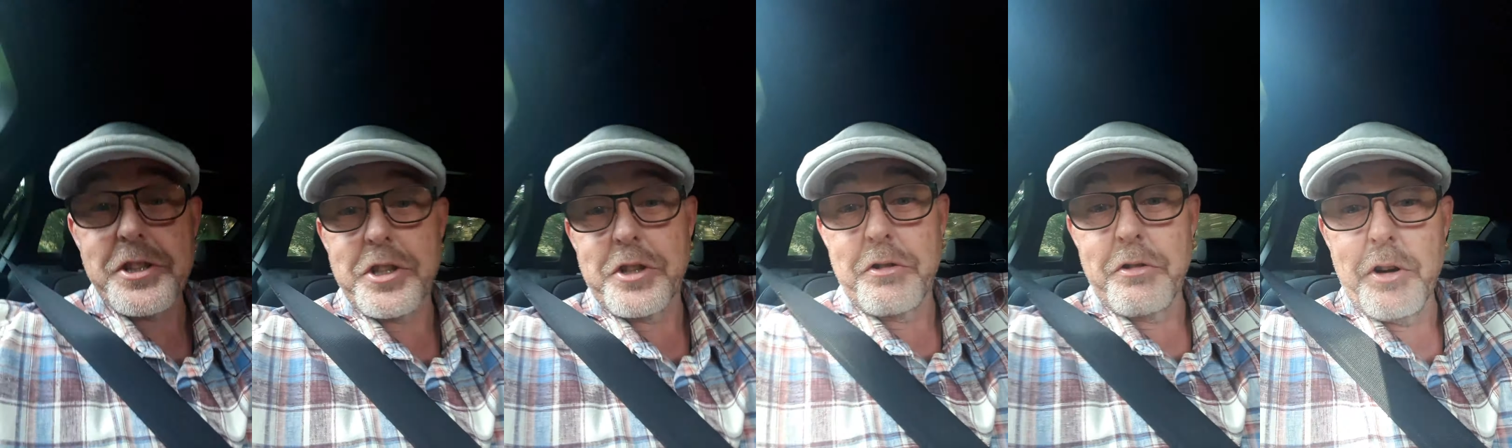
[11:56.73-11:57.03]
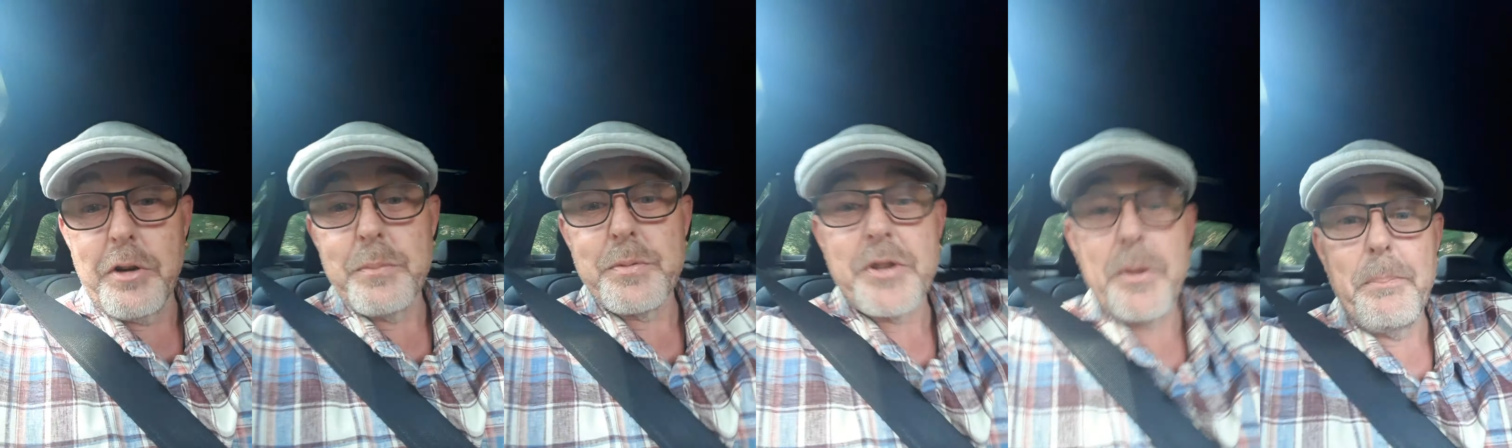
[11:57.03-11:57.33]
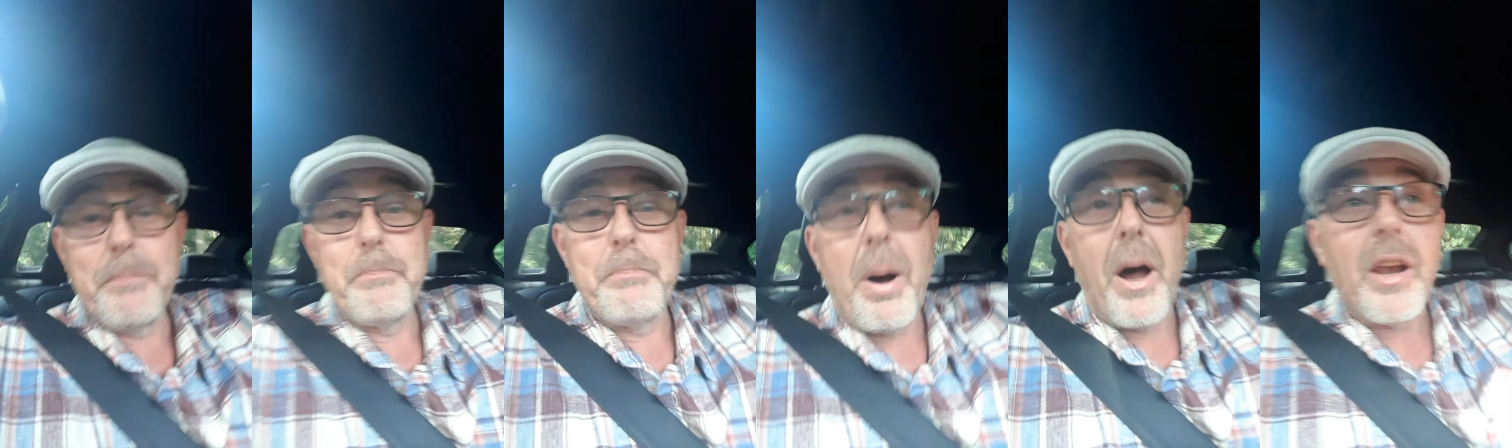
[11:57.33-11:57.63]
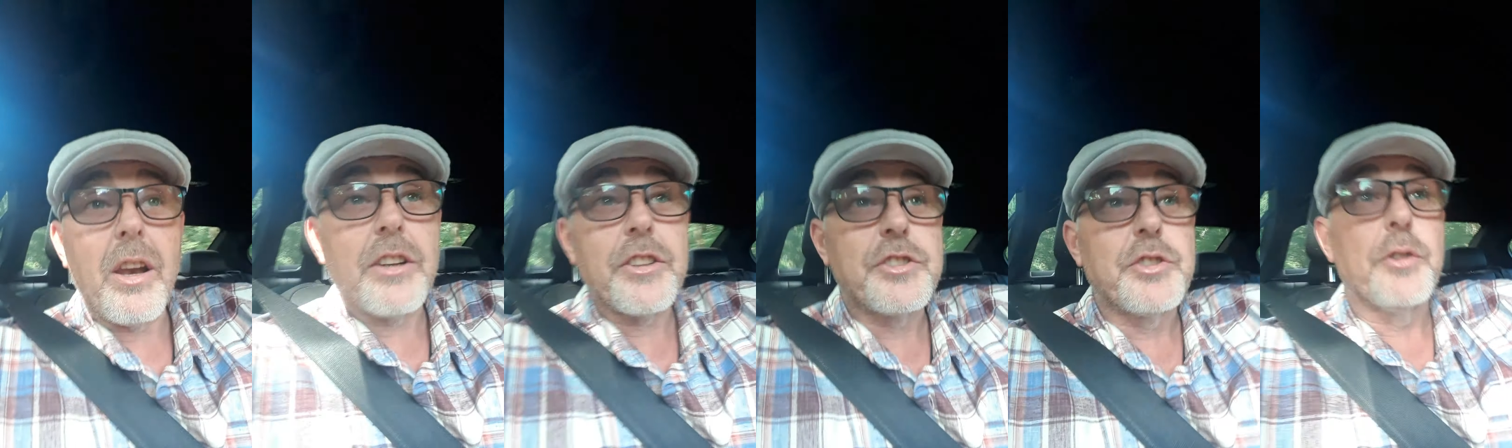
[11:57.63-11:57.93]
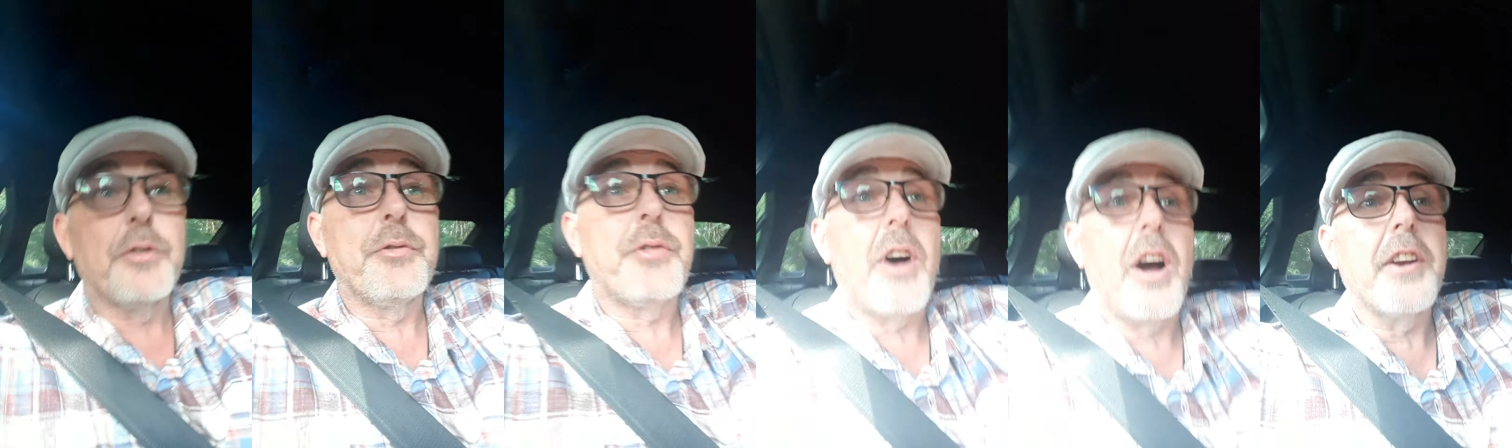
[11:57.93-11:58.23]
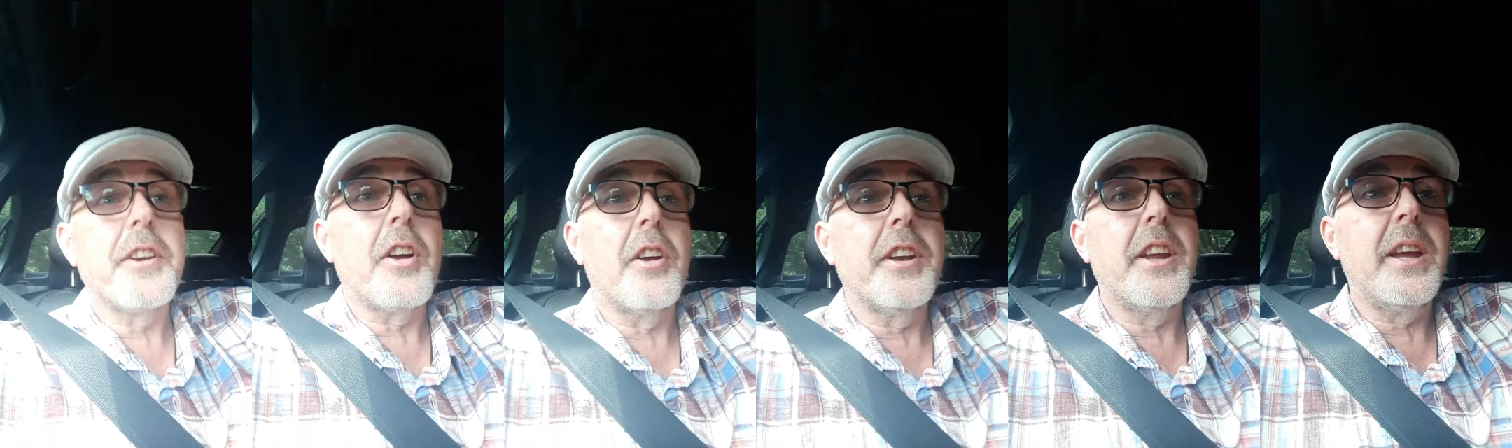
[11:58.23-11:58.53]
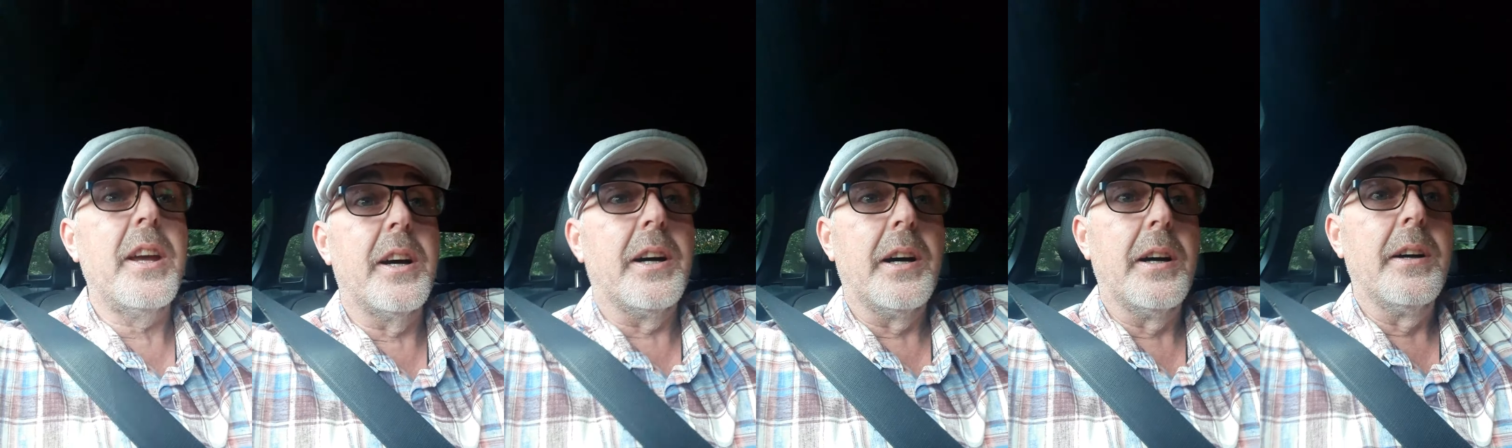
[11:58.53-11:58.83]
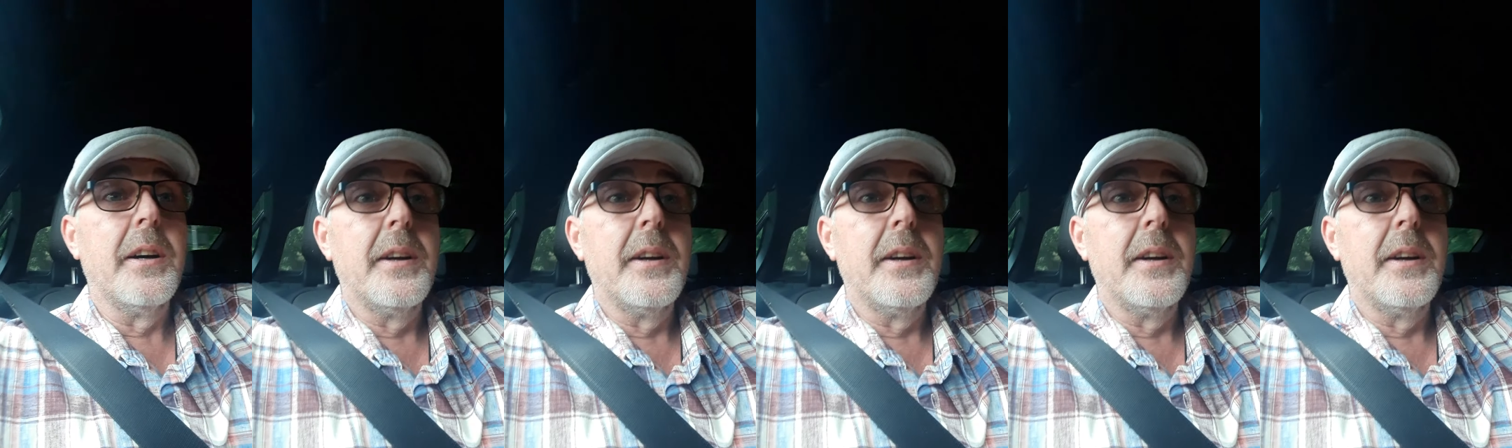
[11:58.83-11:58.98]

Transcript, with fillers: groups and bollocks you'll find on here.